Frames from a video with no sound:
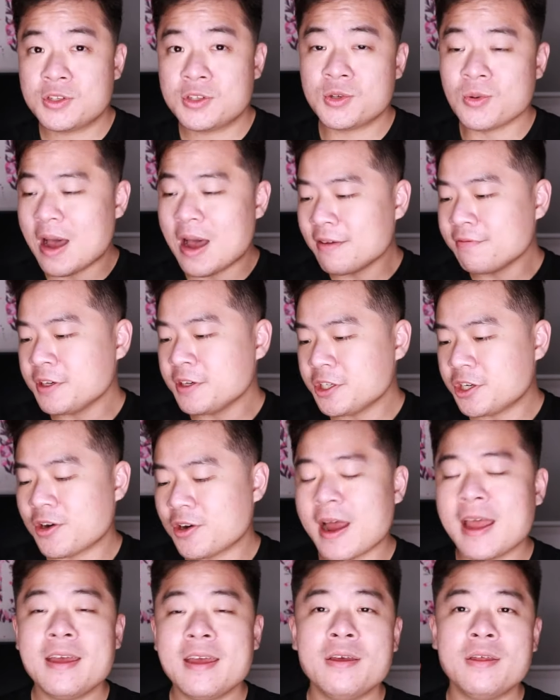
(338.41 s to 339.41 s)
So after
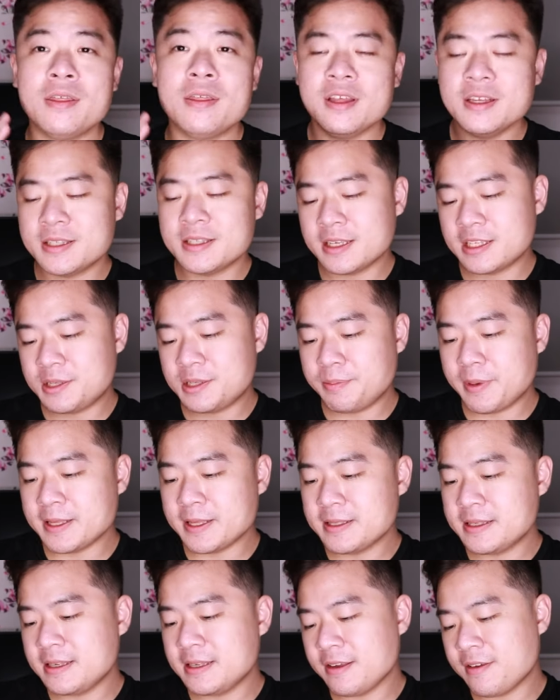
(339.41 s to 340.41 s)
trying these
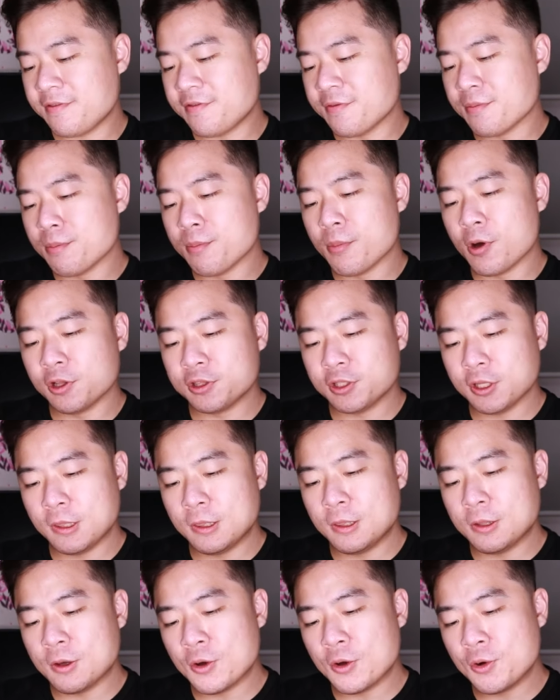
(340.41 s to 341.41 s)
expensive
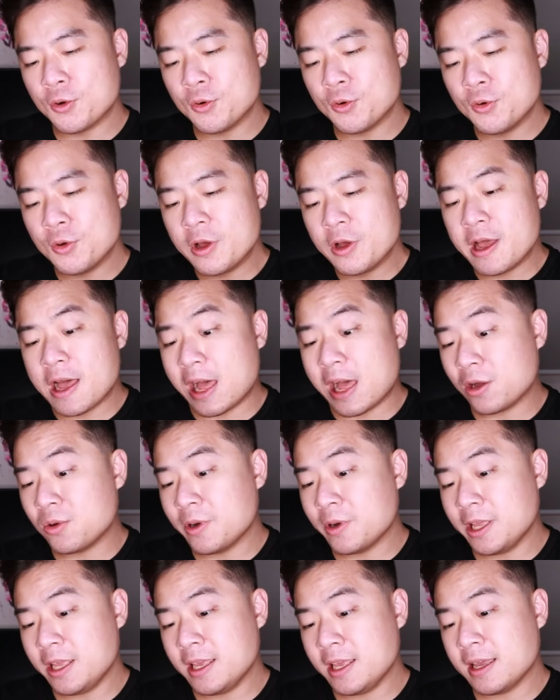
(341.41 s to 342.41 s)
Molotow
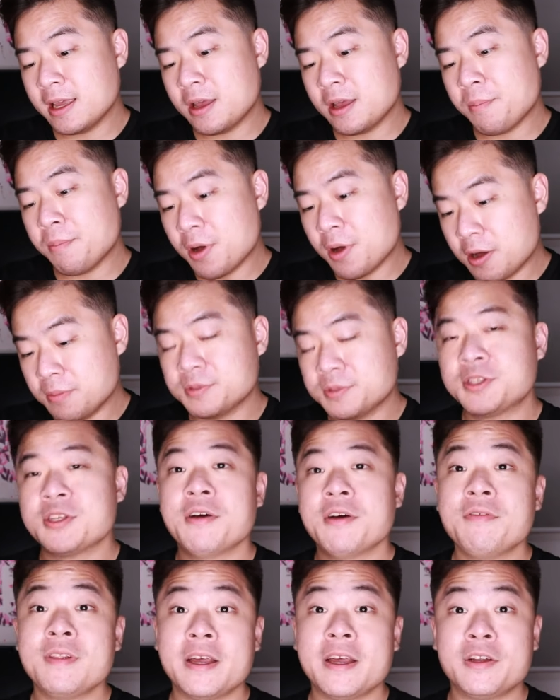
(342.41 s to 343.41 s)
Aqua ink pump
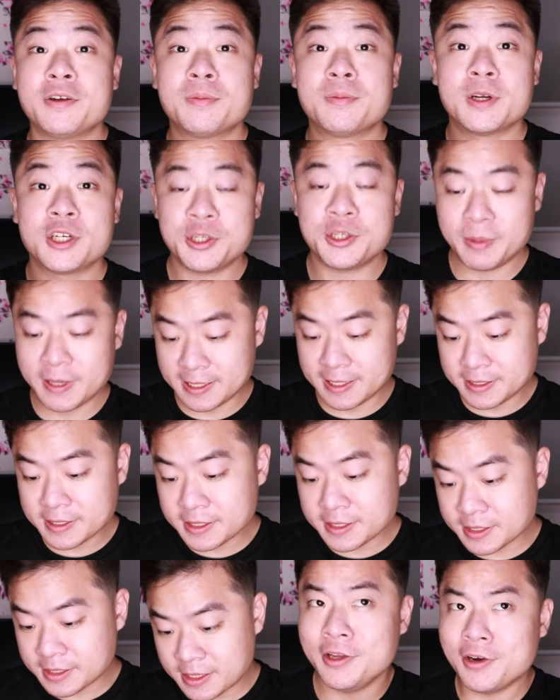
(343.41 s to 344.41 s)
softliner brush
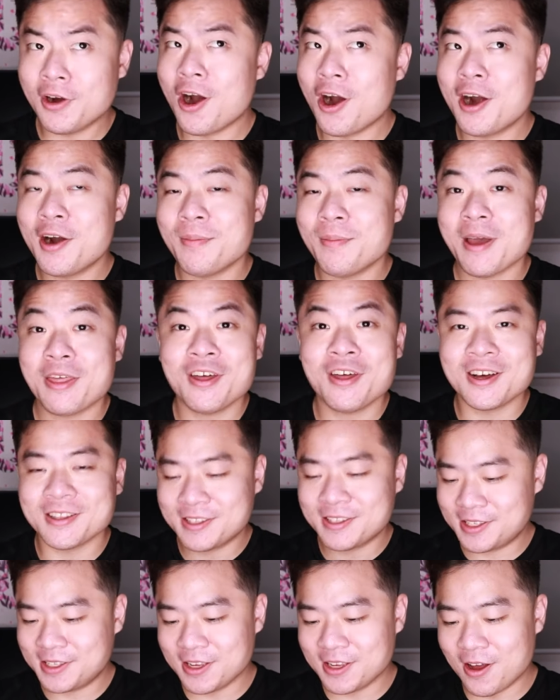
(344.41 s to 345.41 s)
pens, here are my
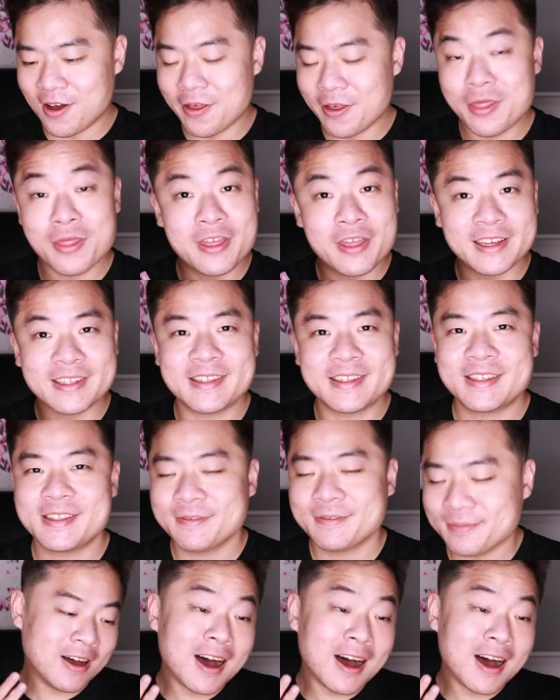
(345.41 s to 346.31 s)
thoughts on this.